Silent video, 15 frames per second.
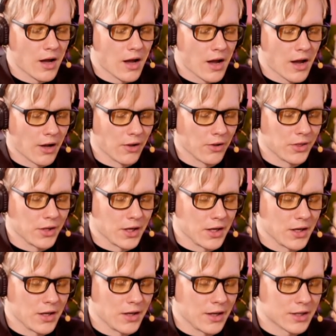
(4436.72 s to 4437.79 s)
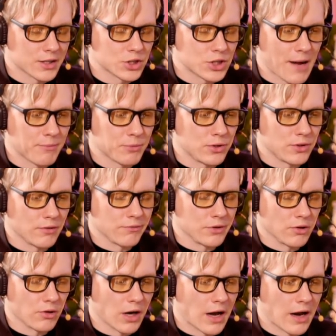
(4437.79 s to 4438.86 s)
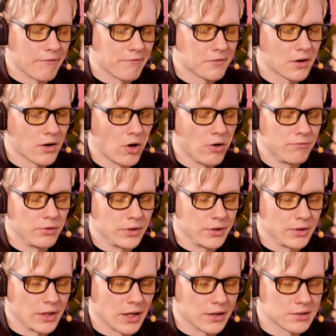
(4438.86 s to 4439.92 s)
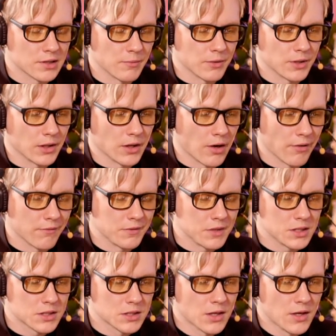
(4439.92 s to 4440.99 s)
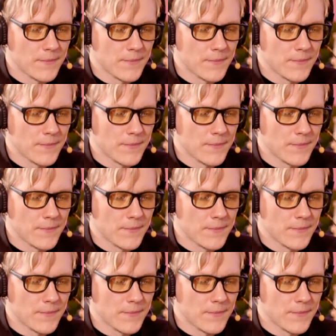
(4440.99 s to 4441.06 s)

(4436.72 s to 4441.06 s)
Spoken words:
healthy next chapter of your life. Hopefully you got something out of this